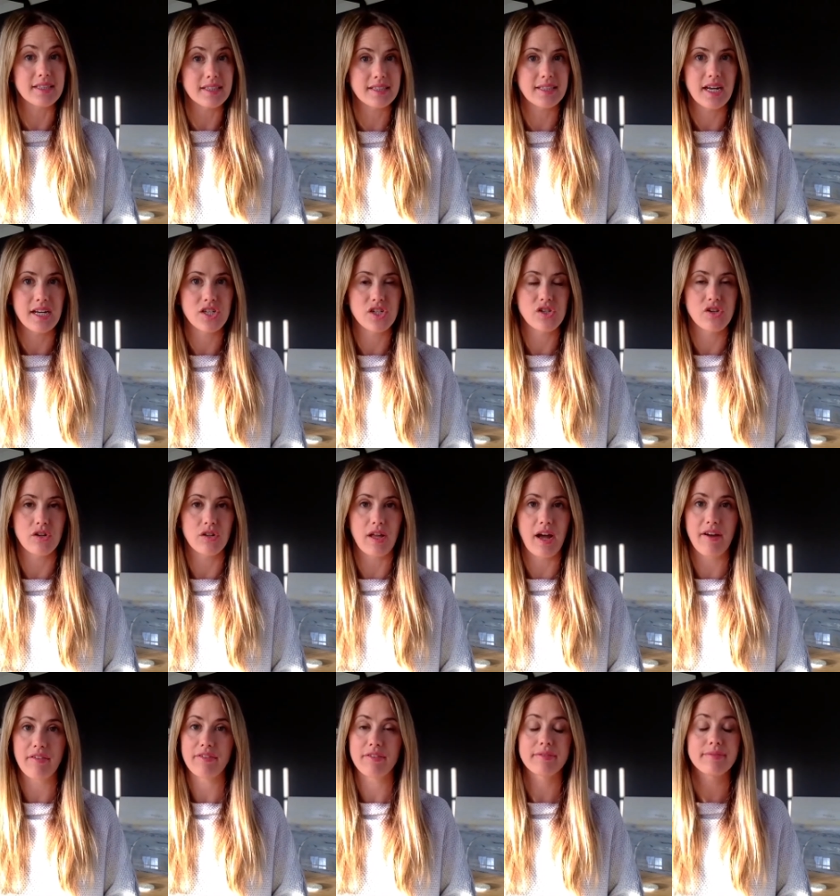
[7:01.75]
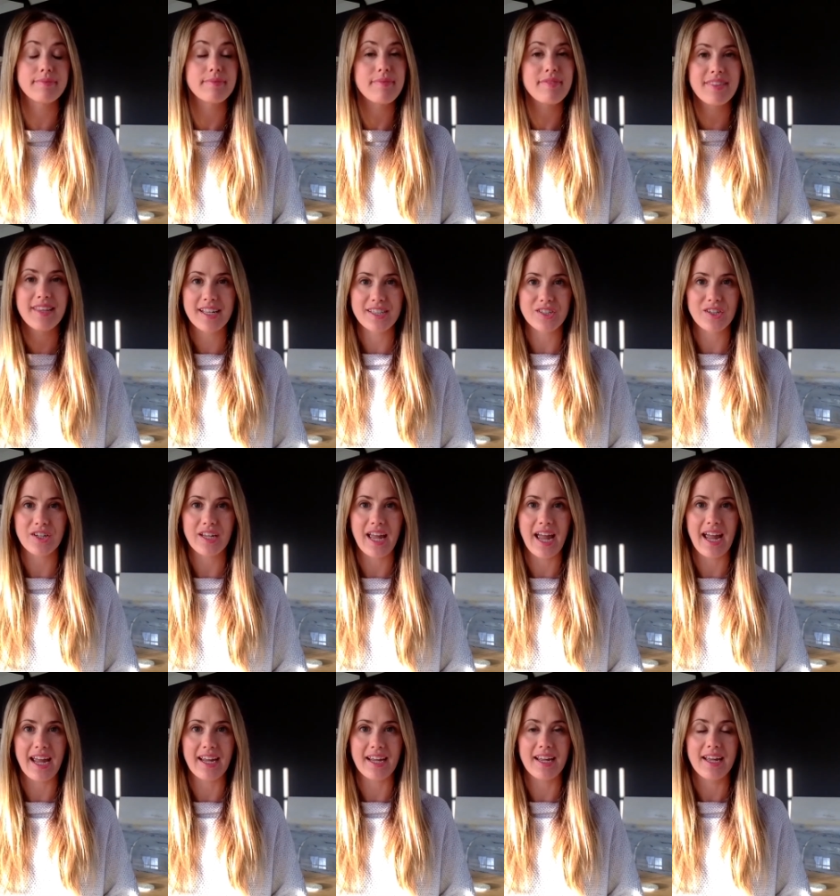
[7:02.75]
this stage in your life. That's
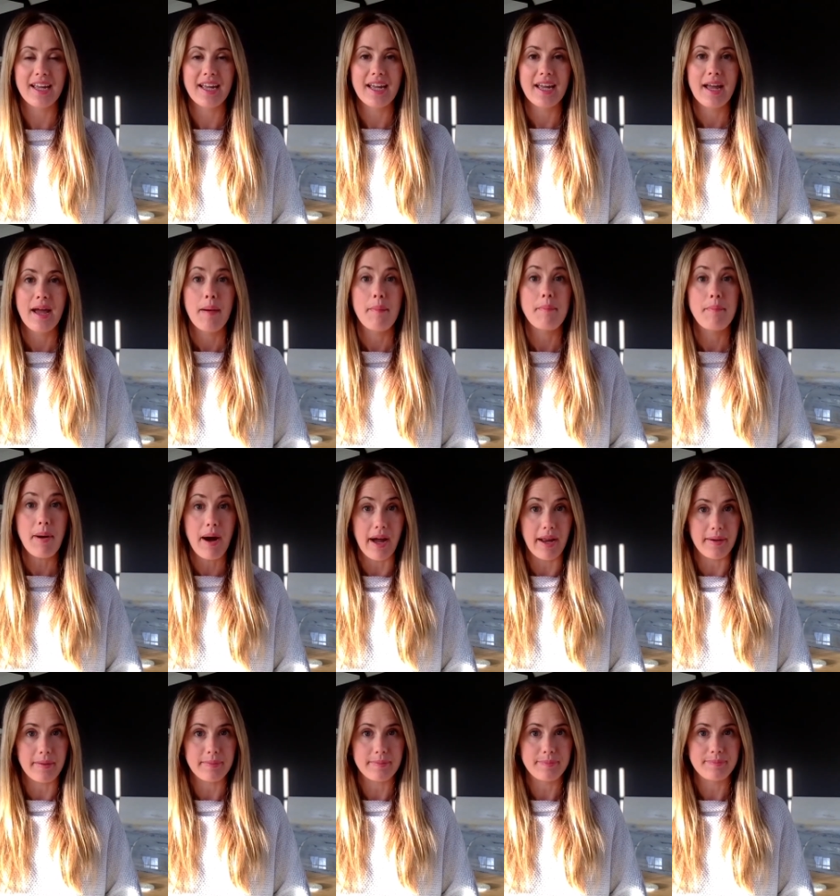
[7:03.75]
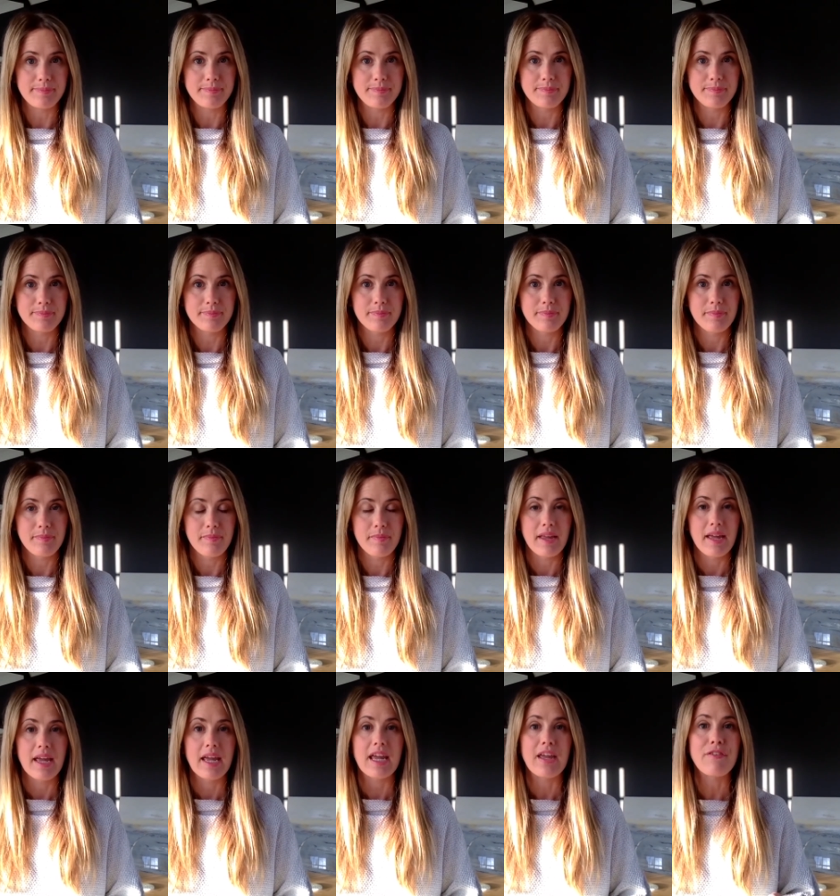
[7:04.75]
okay. But
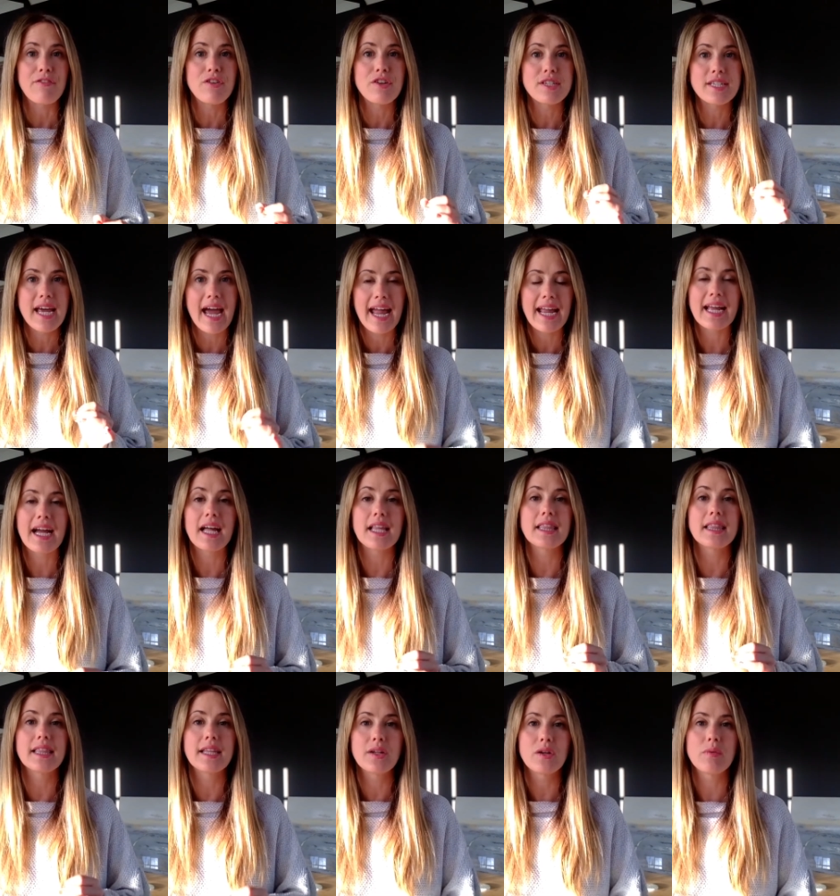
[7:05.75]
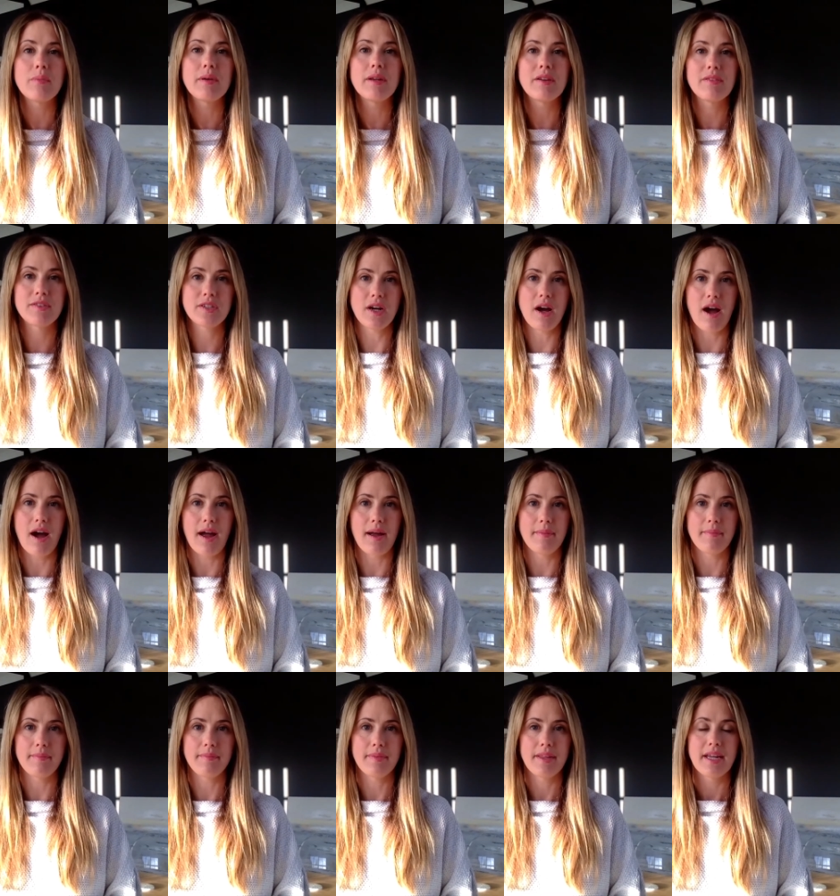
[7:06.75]
if you take a little bit of
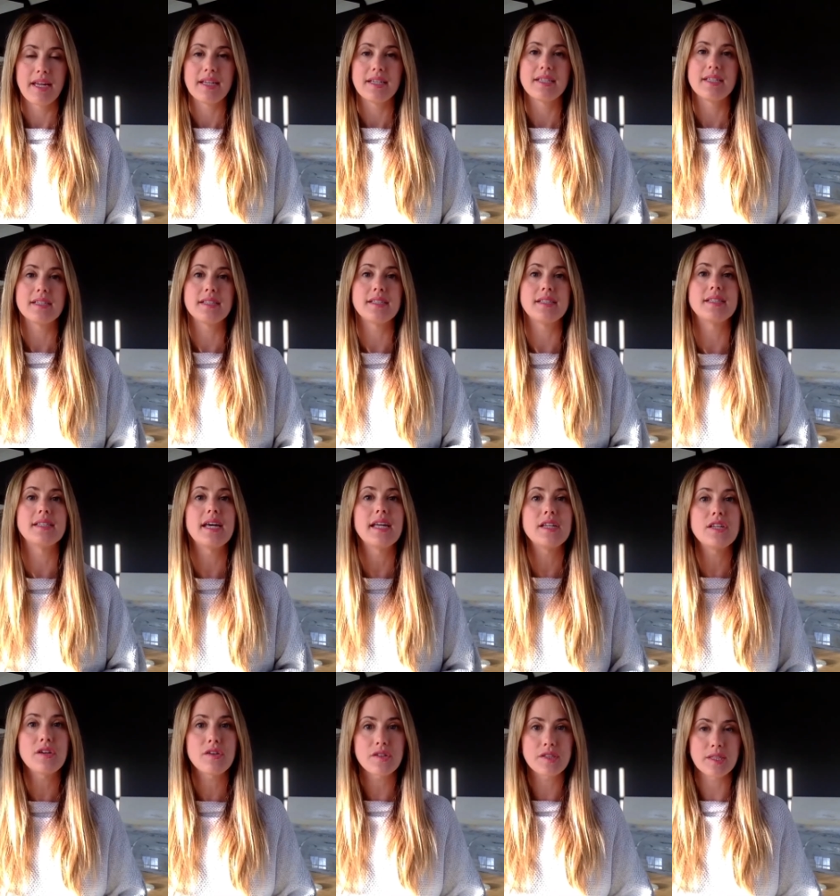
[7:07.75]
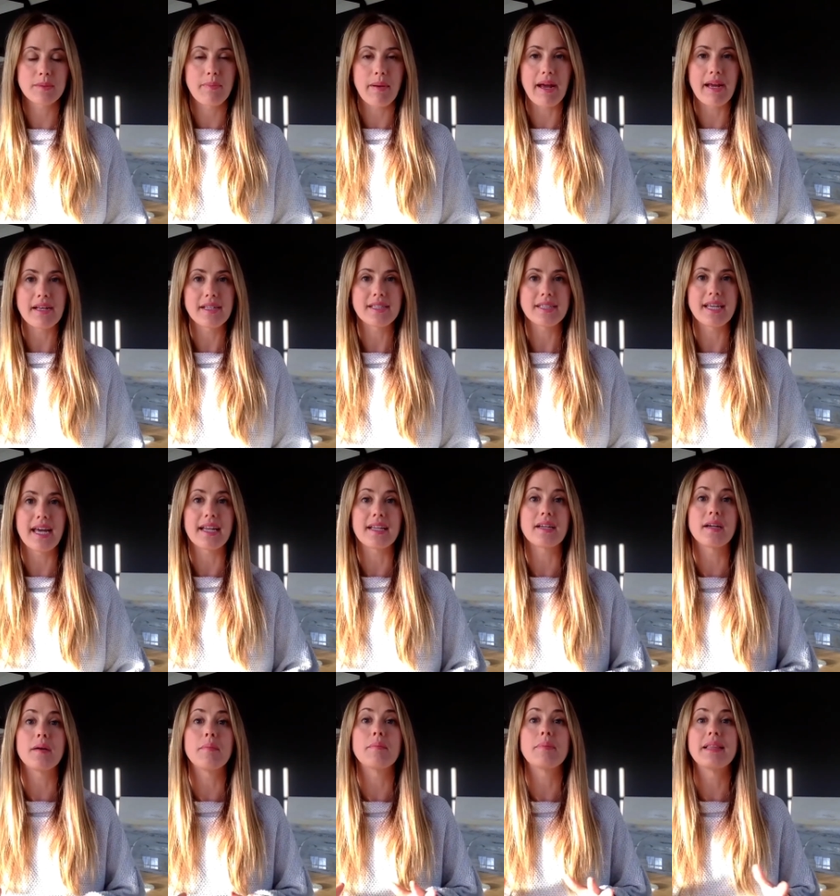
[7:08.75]
time to zen your space
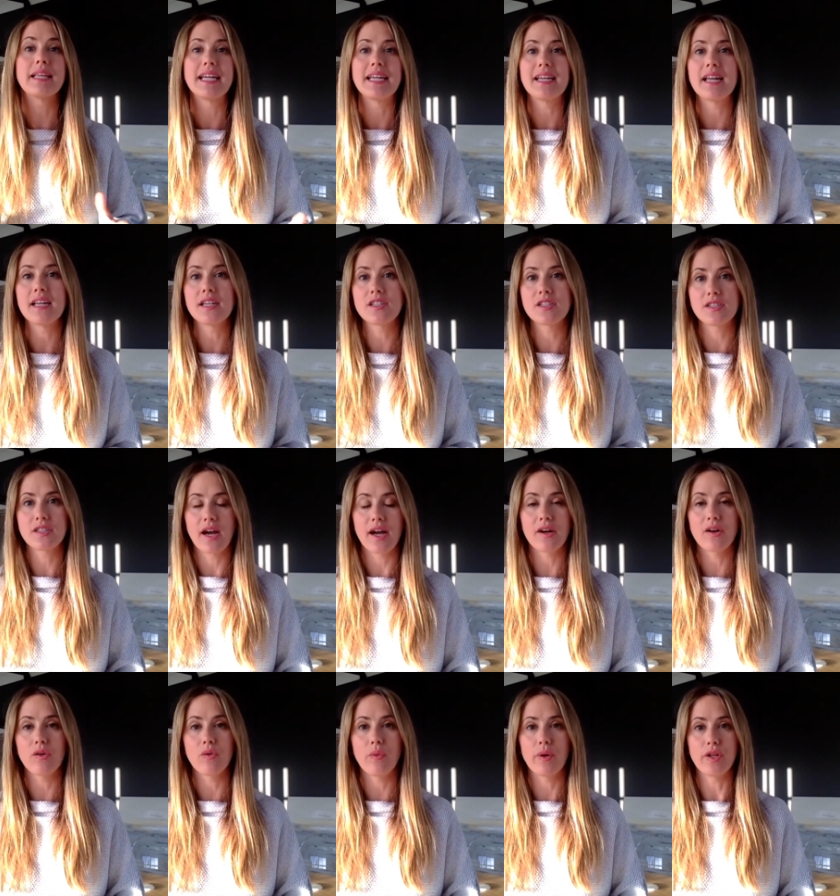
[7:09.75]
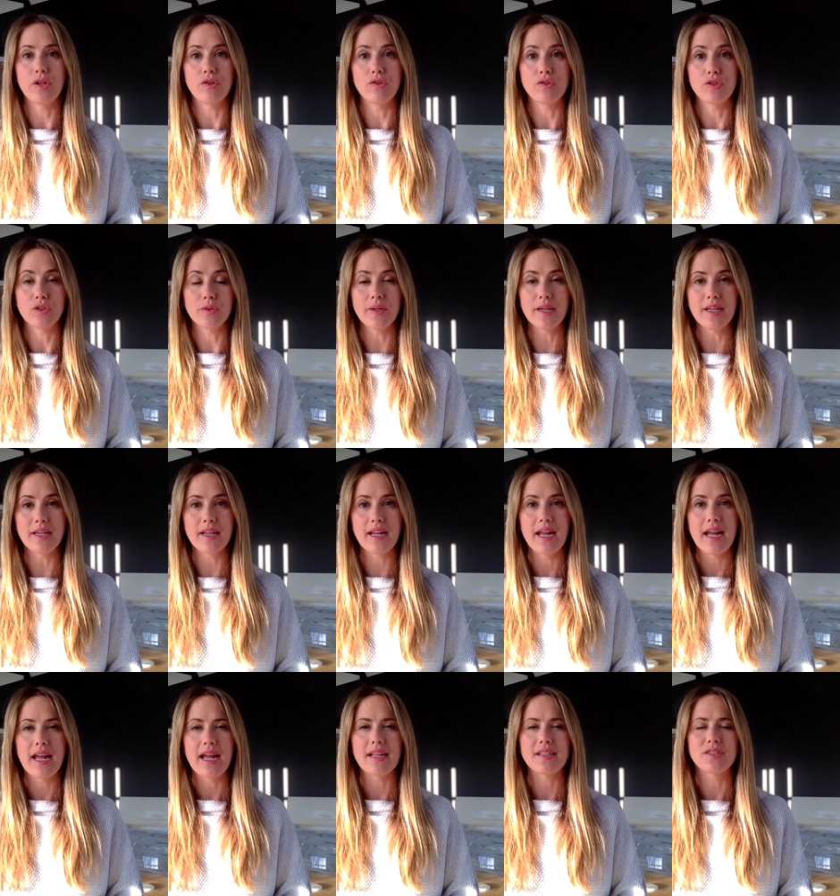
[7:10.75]
and complete each cycle when you do it,
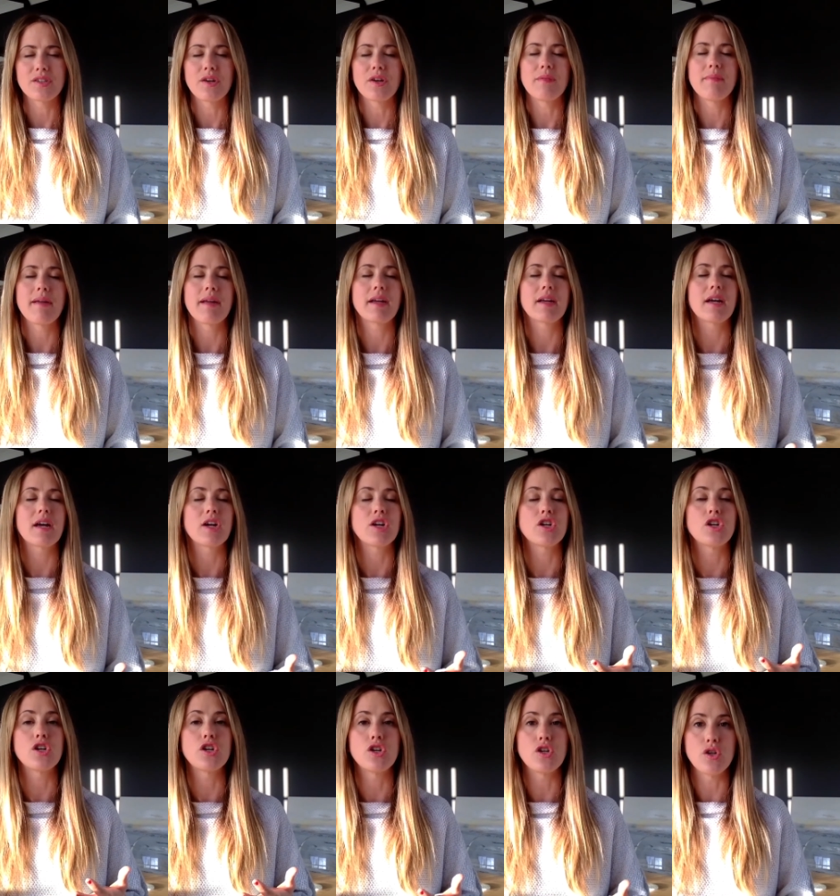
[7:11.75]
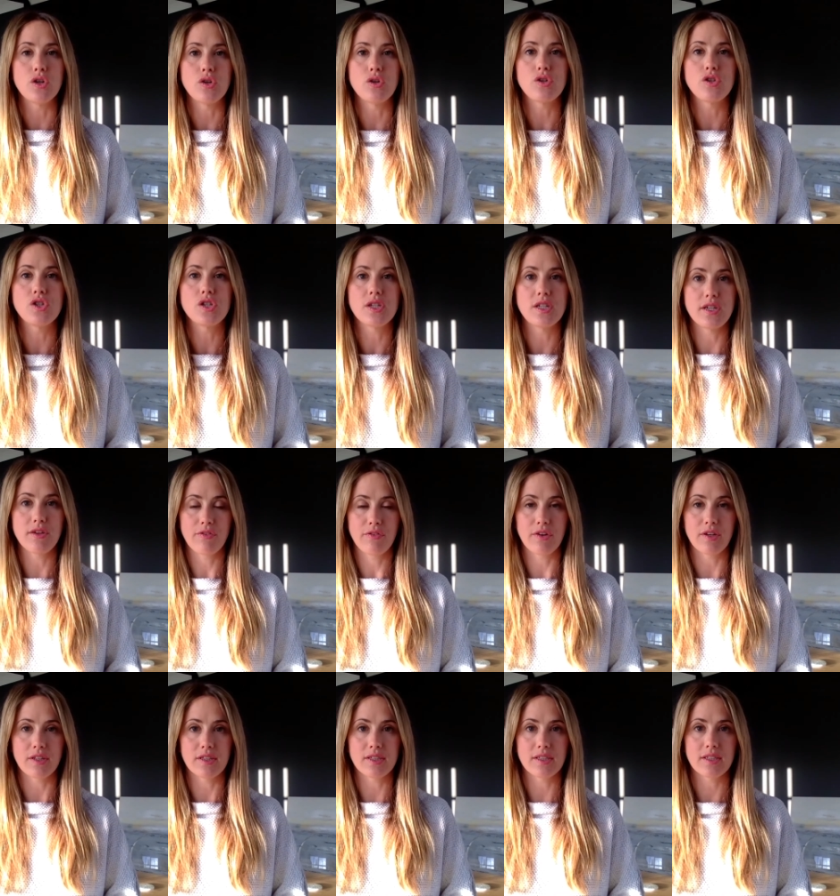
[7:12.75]
it's going to make a huge
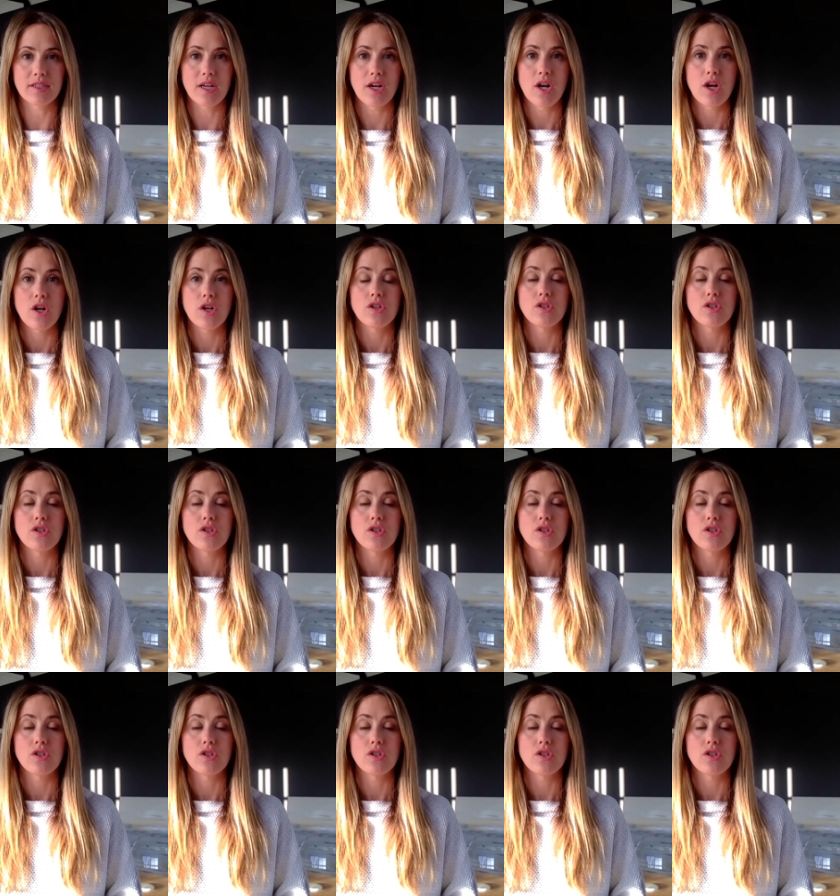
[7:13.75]
difference